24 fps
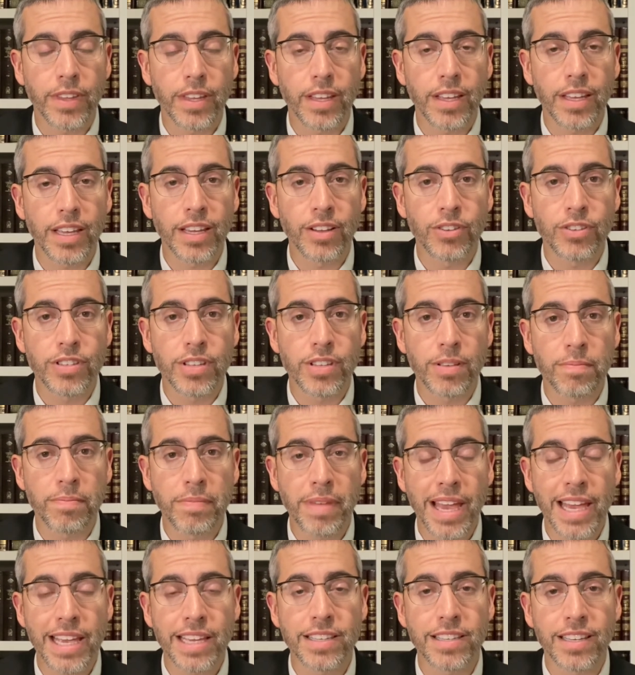it was
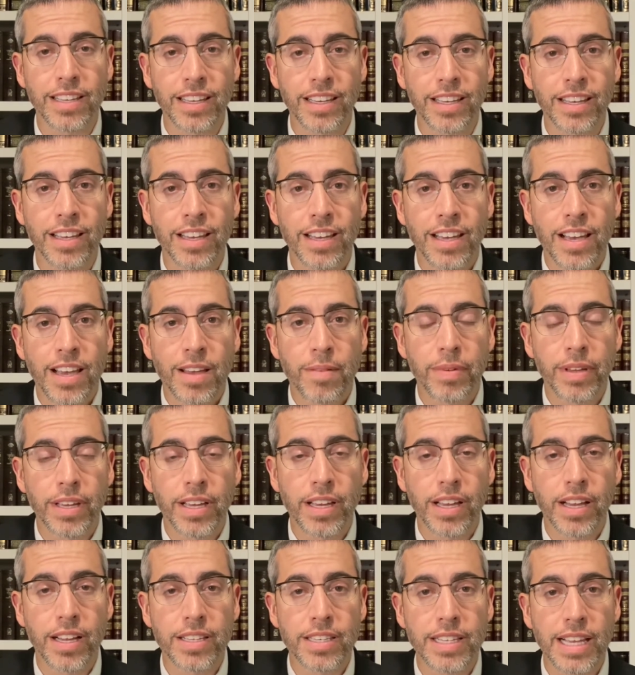amazing,
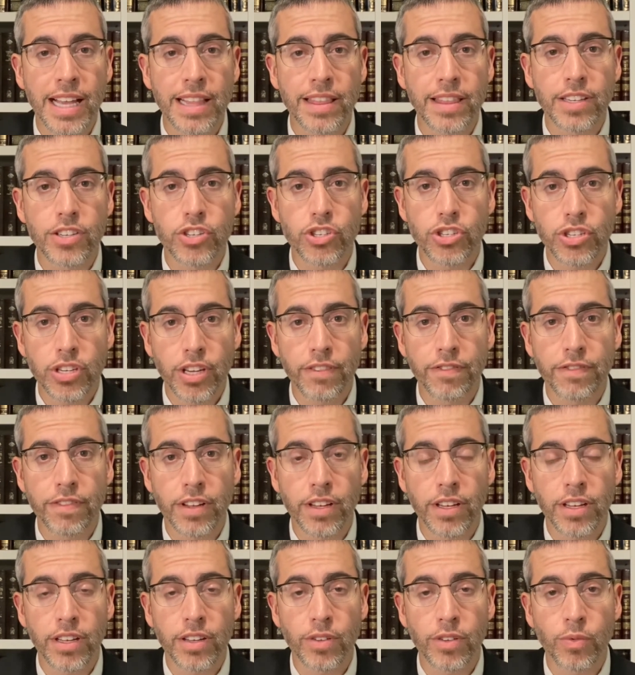because at the
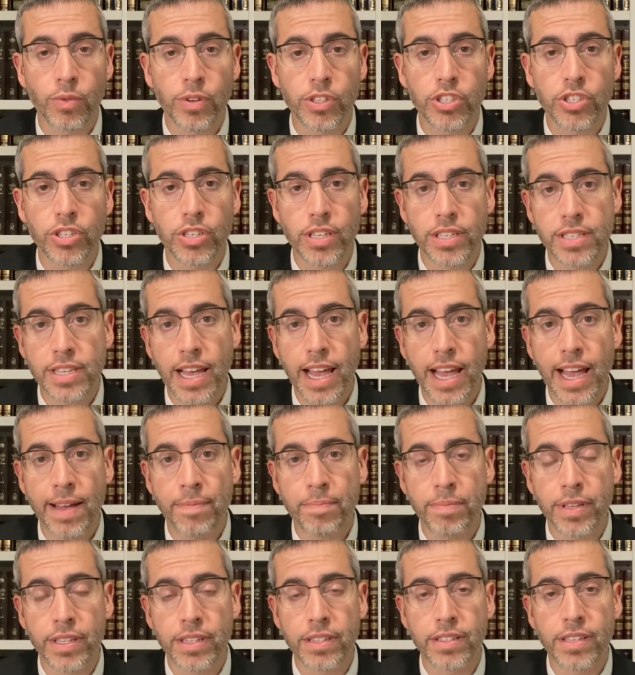Shiva, which just
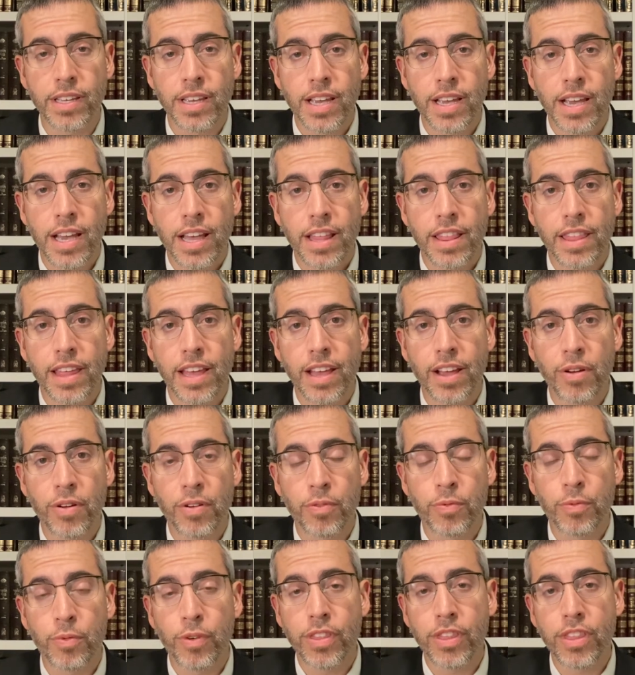happened,
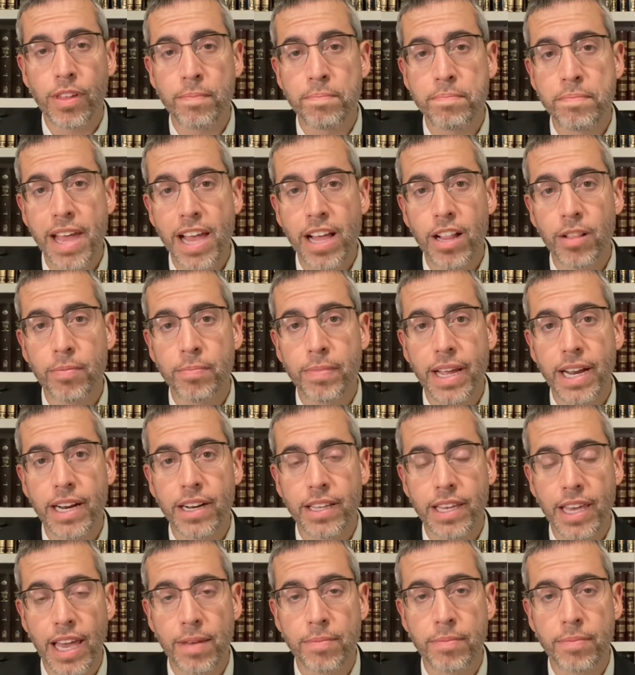the
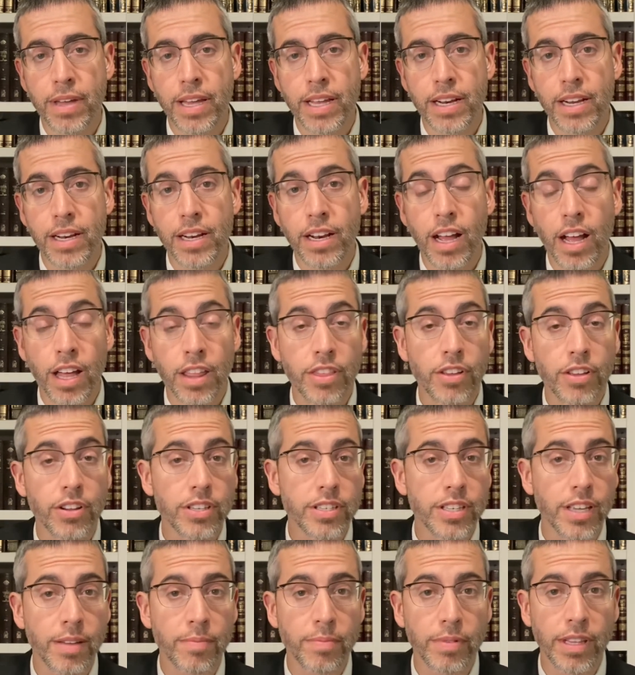mailman came in, and
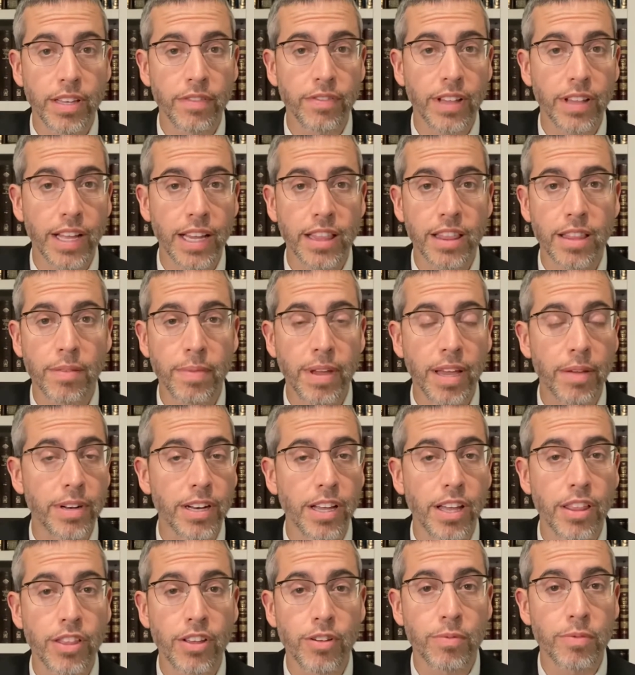others, I believe, like the mailman,
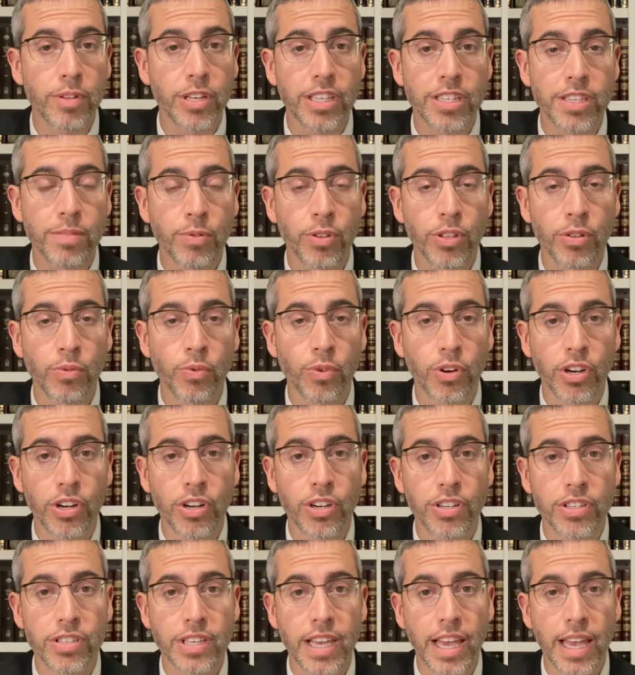other municipal
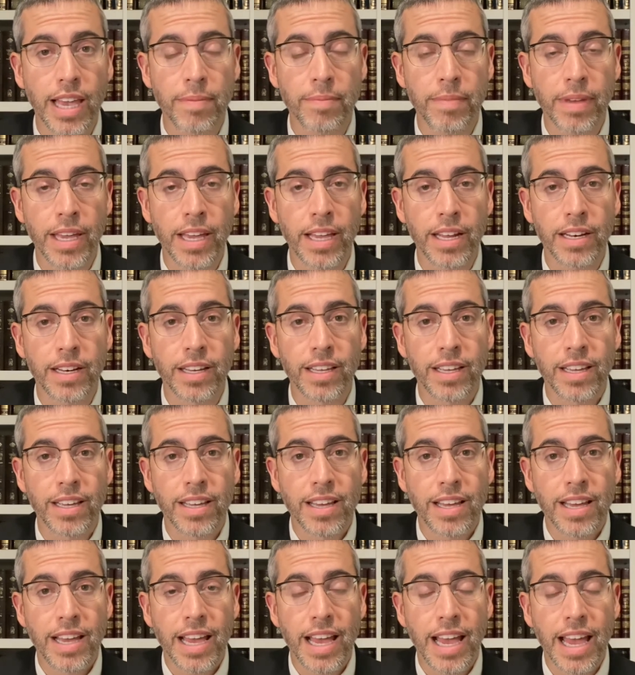workers came in,
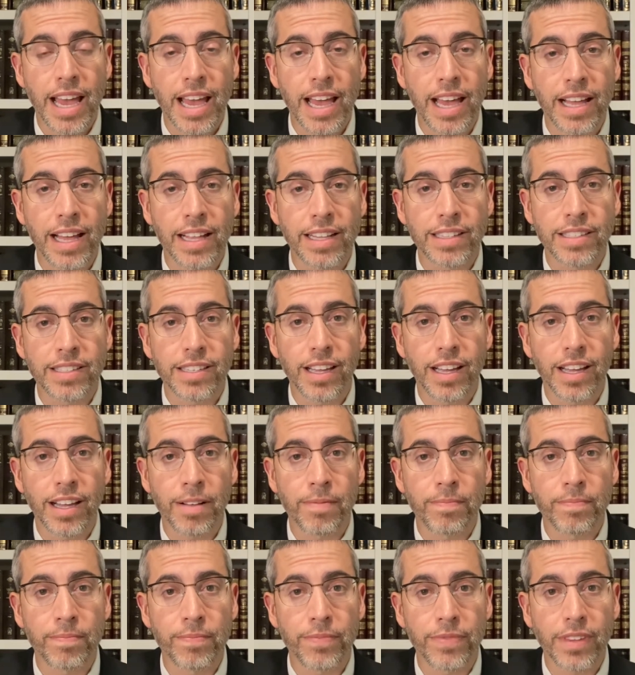and
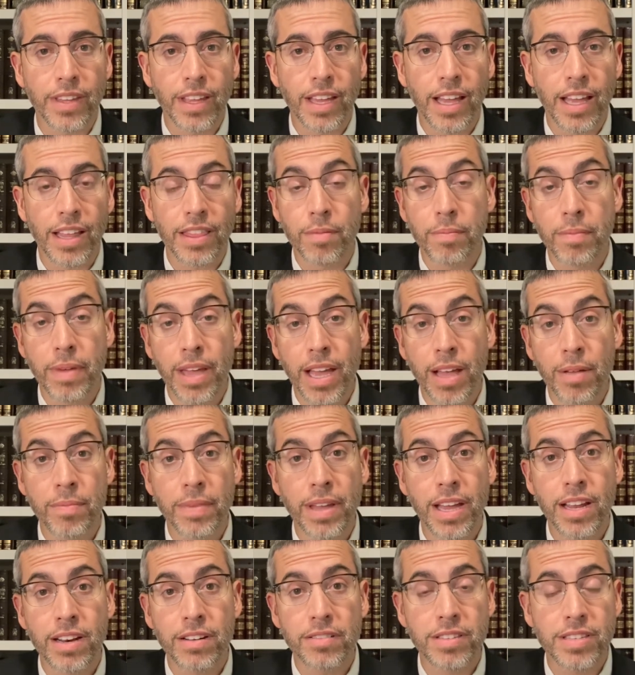the
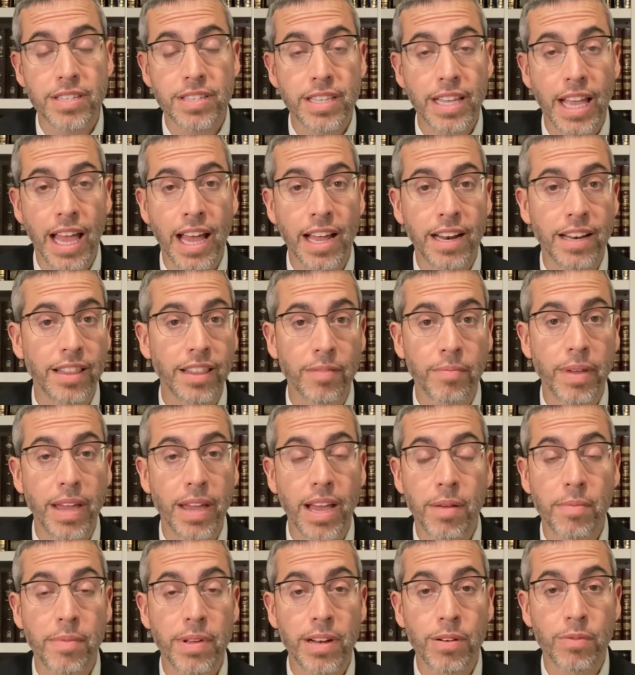mailman sat, and the
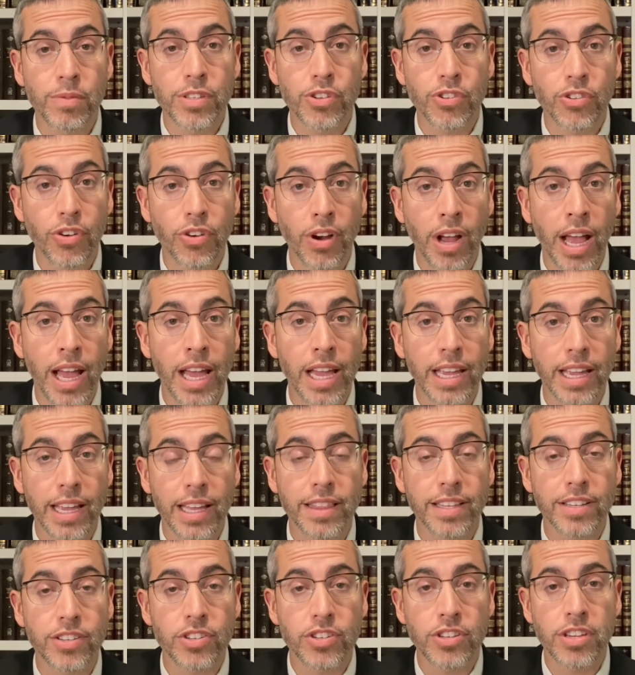mailman was crying
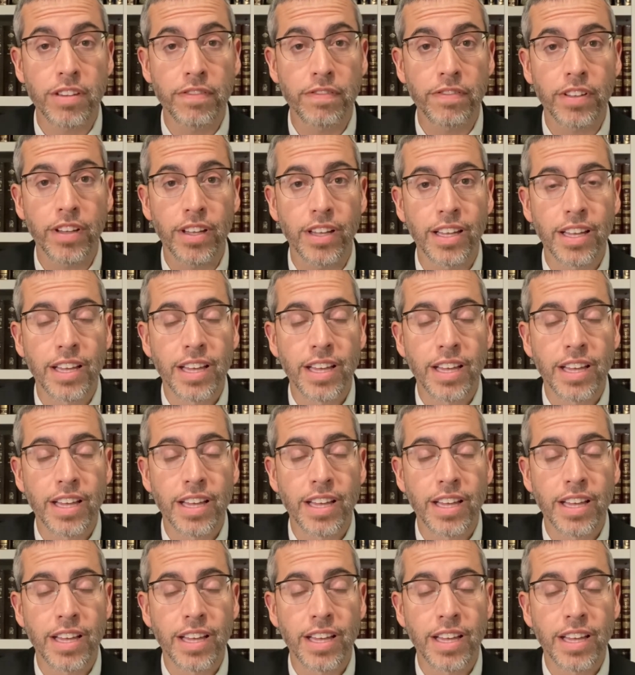at the Shiva,